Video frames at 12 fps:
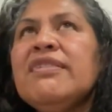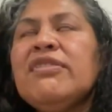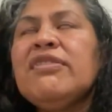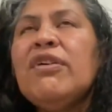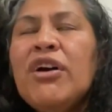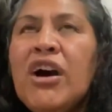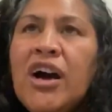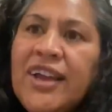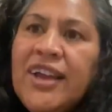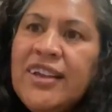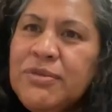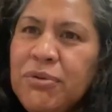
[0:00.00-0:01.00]
that's of the
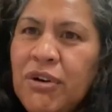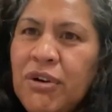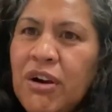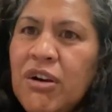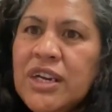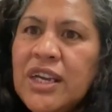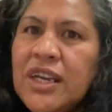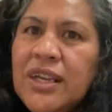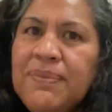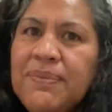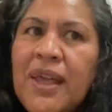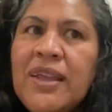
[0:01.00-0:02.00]
highest
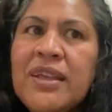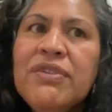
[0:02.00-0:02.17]
priority?